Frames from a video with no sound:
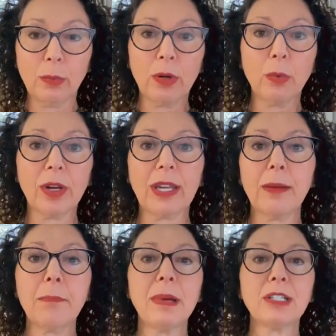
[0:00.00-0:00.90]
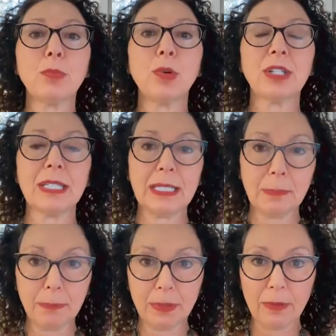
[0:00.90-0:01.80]
We're working much more
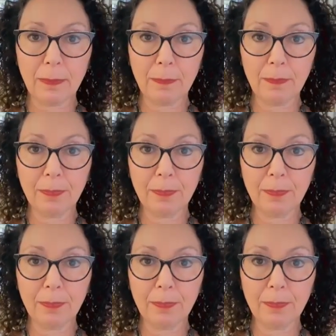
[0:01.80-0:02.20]
simple.